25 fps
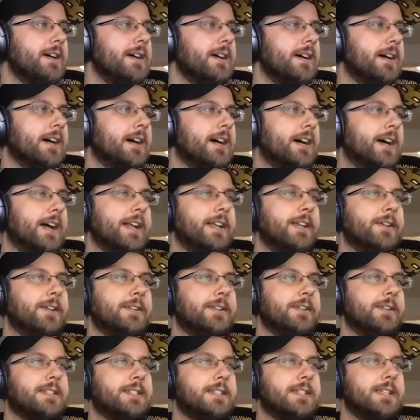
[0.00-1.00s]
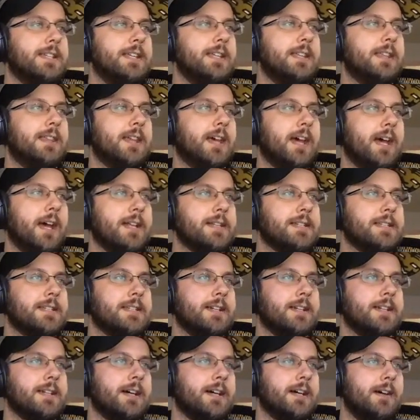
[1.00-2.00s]
And you can see that
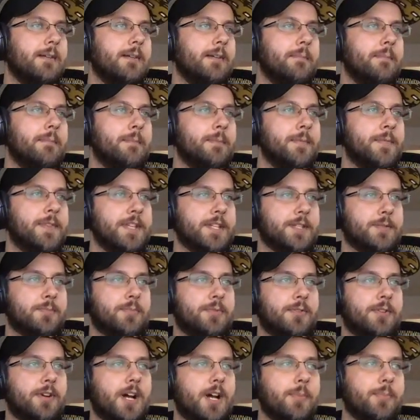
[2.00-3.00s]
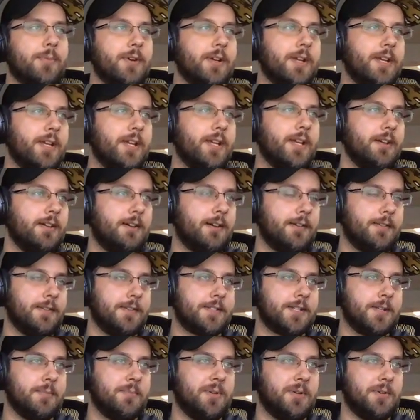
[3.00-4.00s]
this property on this
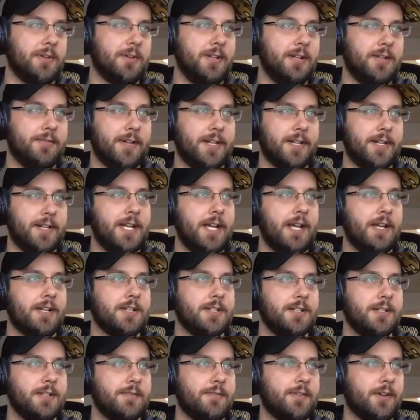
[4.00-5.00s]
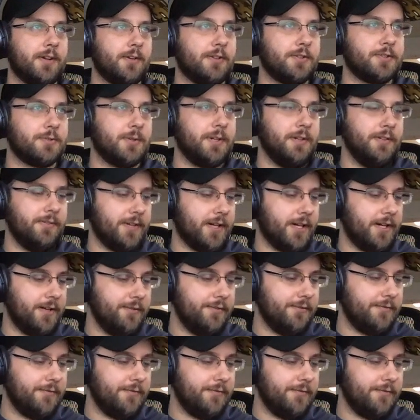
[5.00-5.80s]
component, if I change it, if I go to 25,